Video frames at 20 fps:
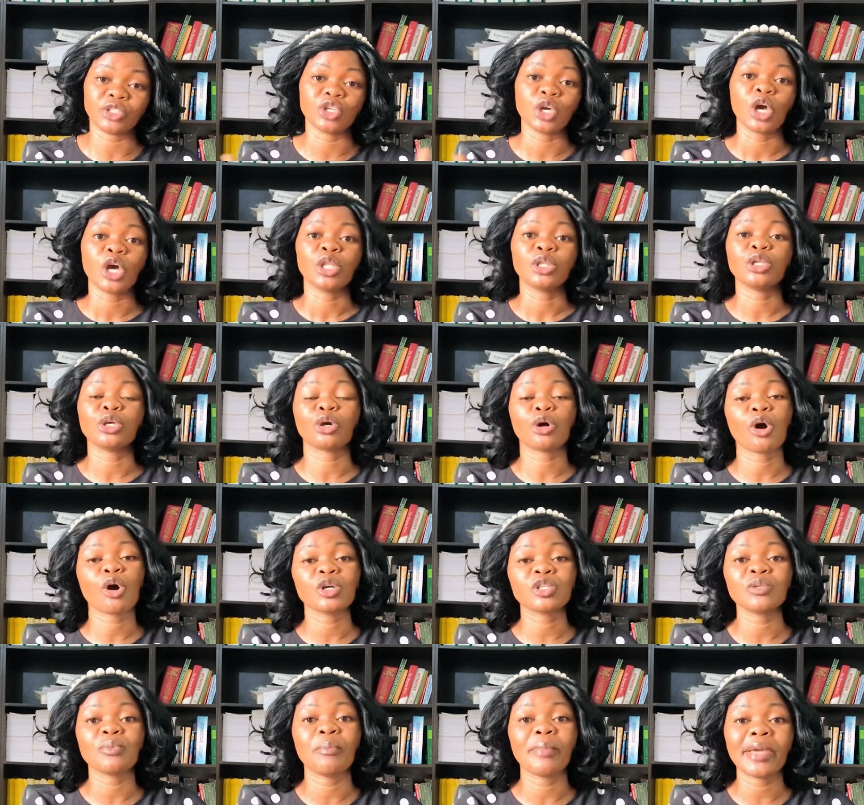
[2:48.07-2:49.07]
The court
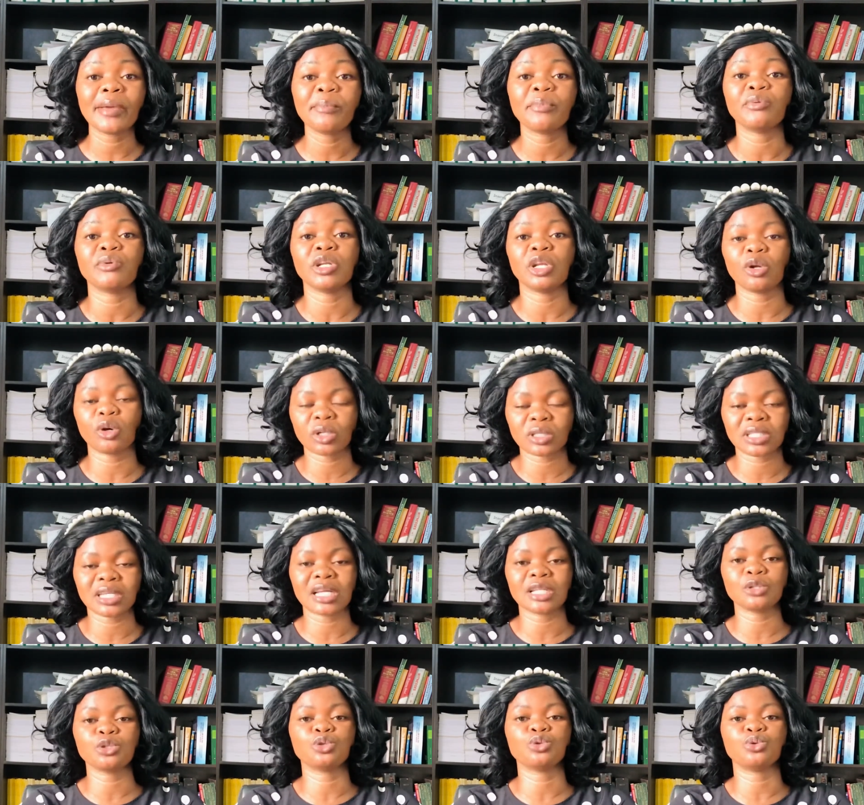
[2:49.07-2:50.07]
may be reluctant
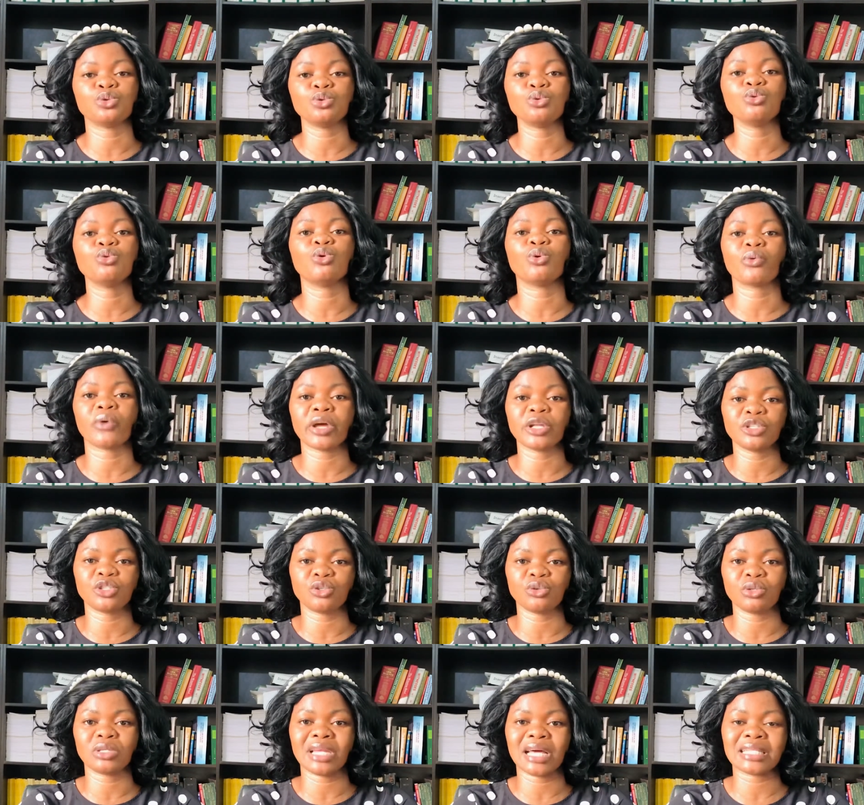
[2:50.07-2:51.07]
to grant you
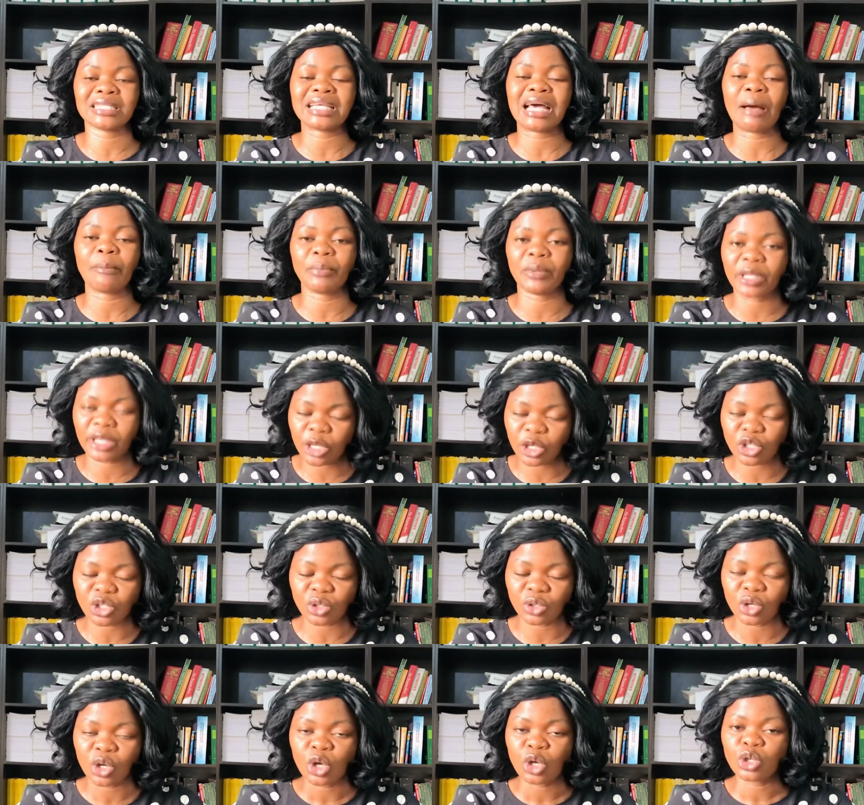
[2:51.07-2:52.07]
that application.
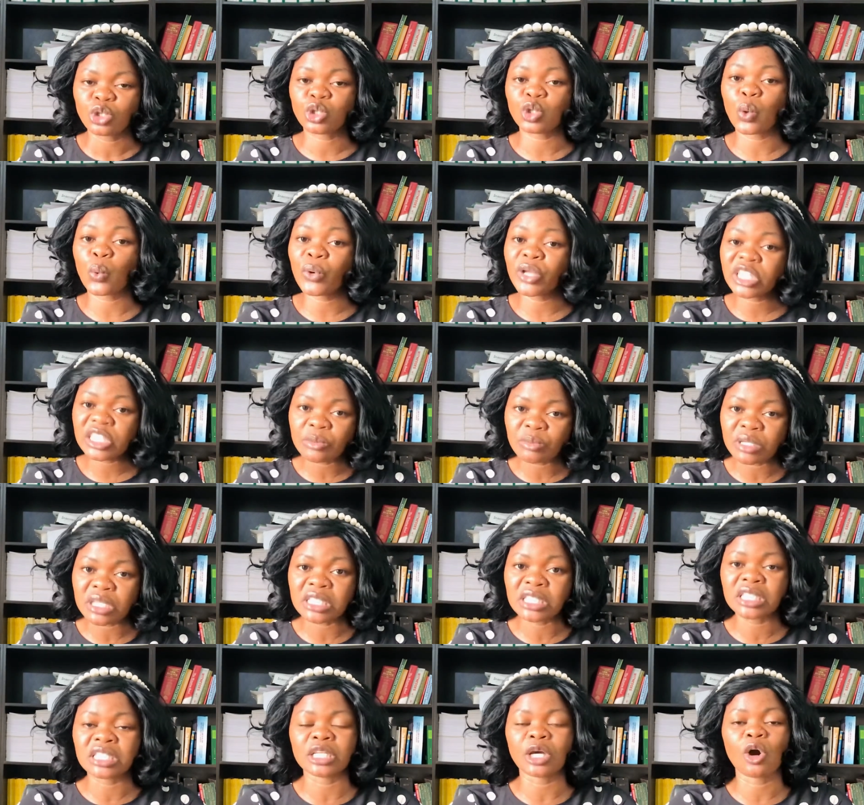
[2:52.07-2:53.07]
So which means the
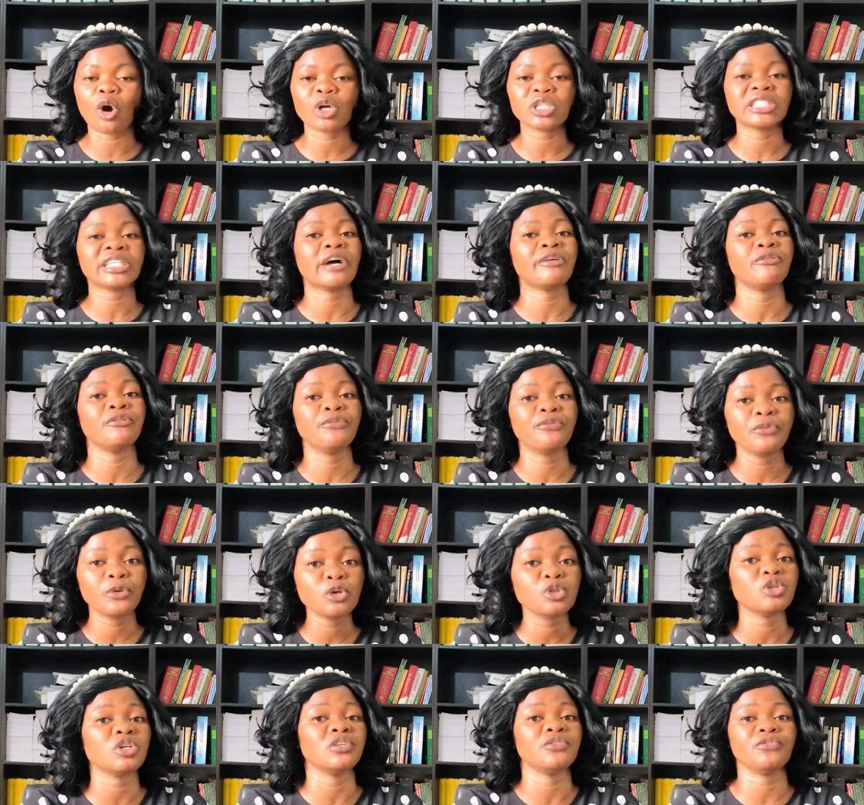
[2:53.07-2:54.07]
court can refuse your
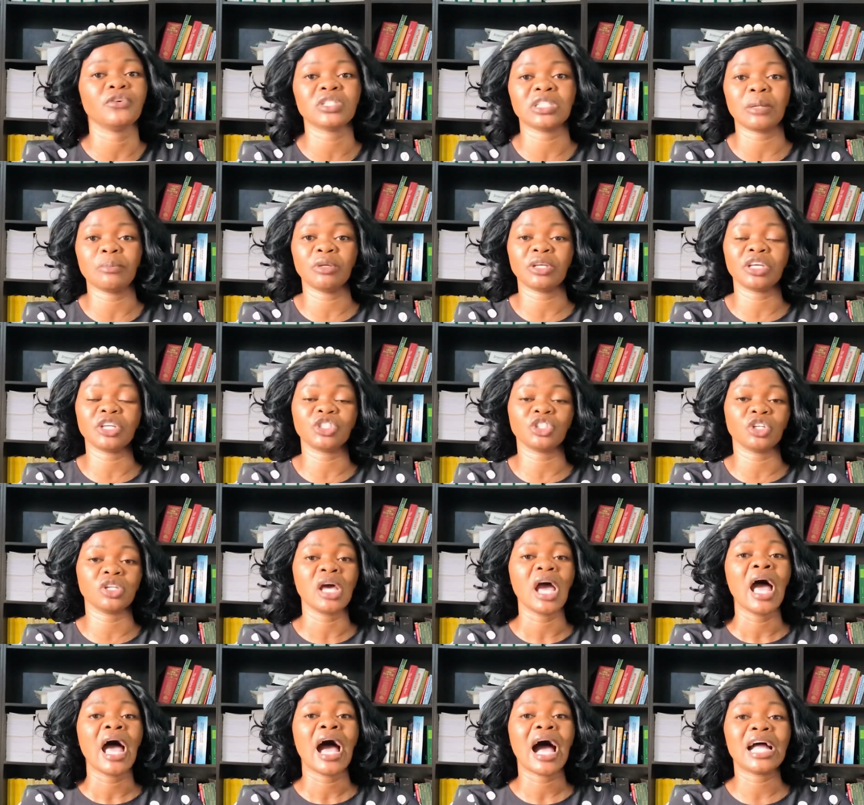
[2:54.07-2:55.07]
divorce application,
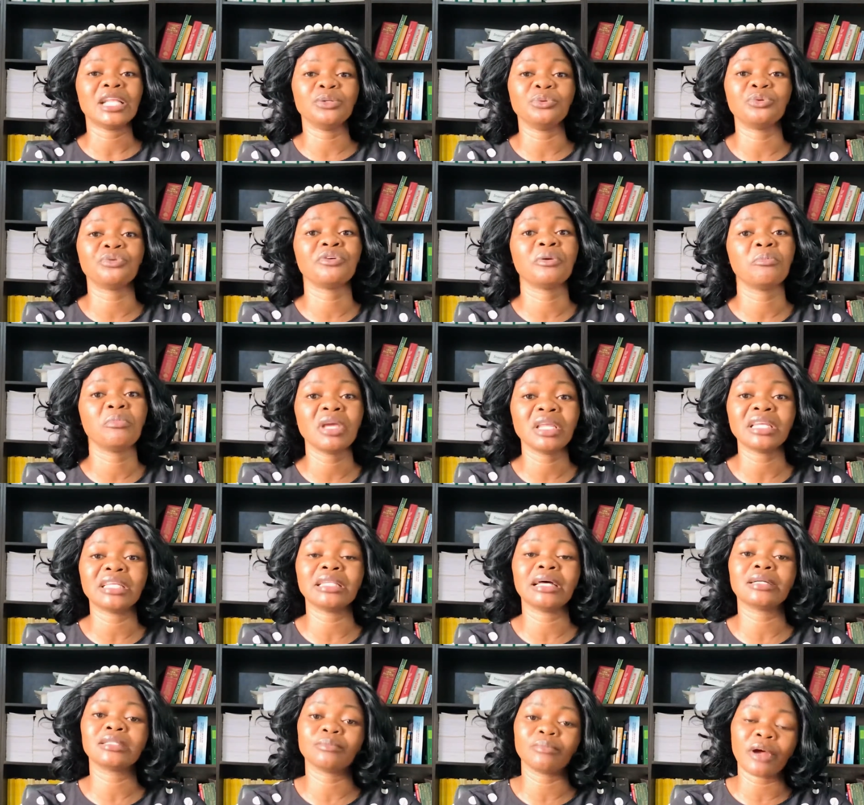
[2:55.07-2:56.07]
and you will remain in that
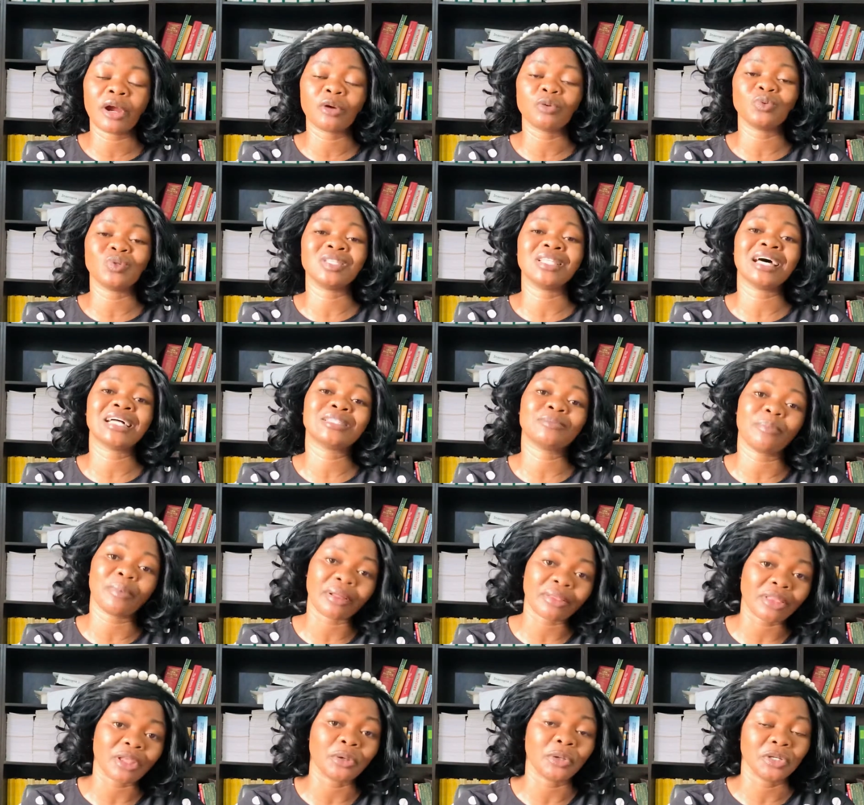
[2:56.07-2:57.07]
marriage with that partner
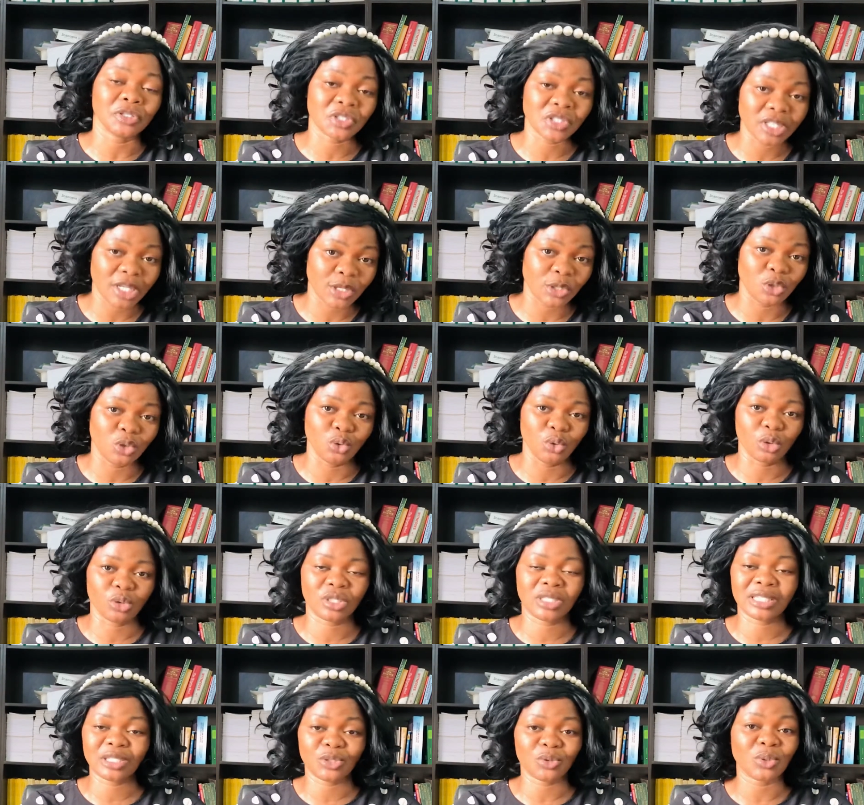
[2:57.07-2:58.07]
you're saying you're
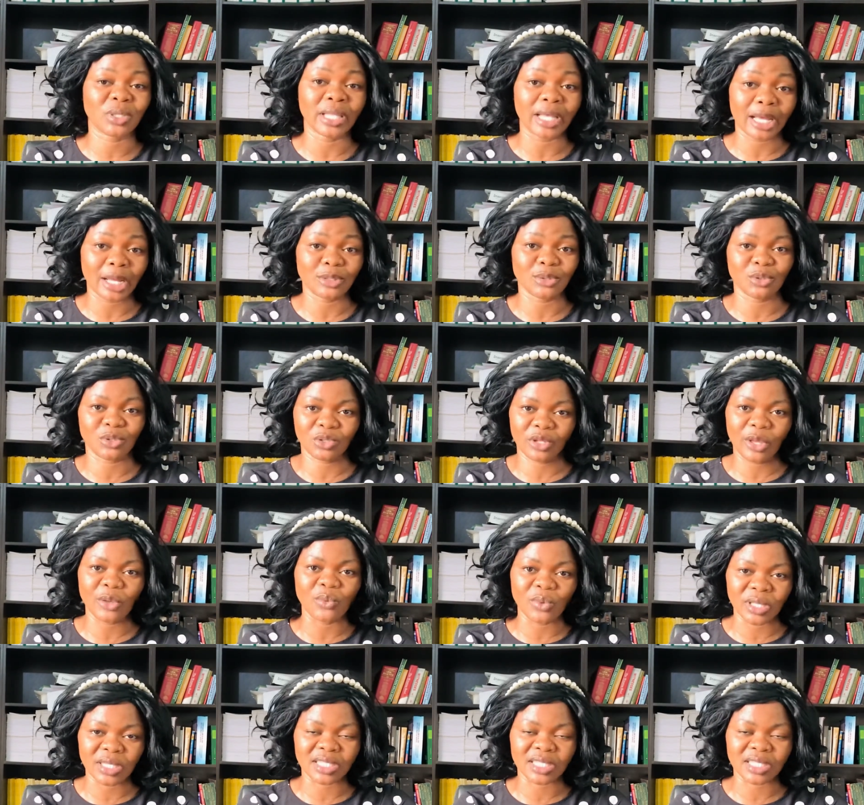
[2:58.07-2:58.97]
so tired to stay with.